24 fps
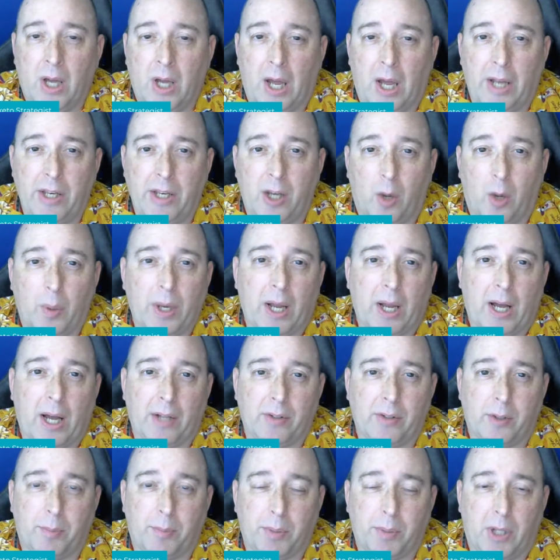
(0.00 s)
and knowing how
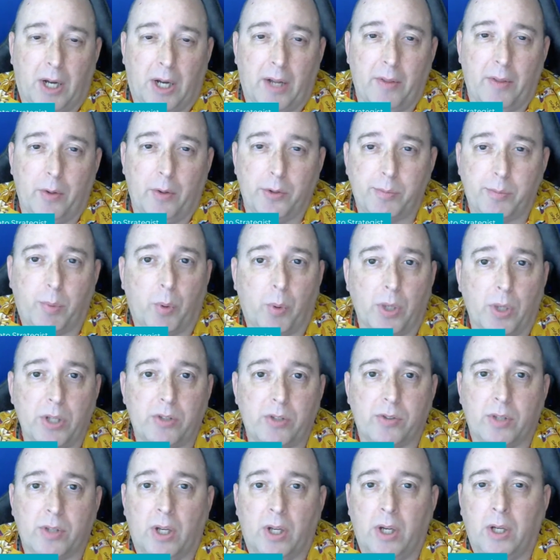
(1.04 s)
to apply those
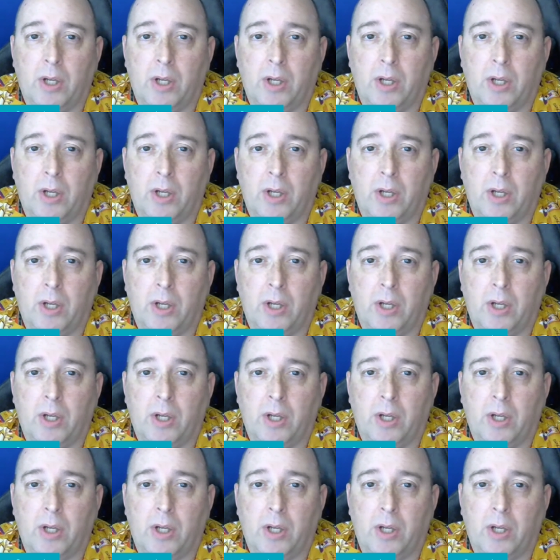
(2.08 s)
points